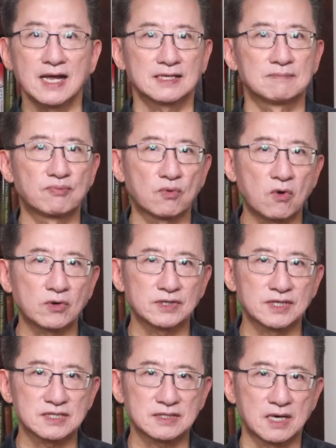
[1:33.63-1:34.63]
the broader
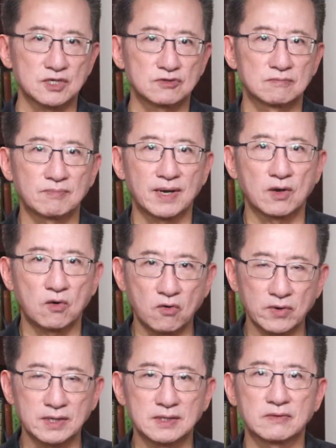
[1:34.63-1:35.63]
discussion by
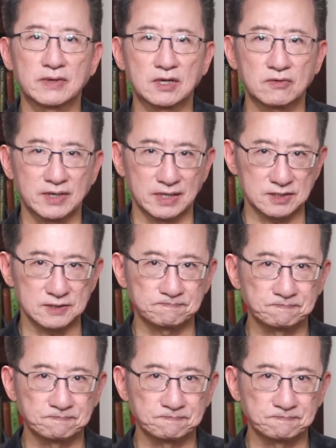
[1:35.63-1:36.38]
ordinary critics.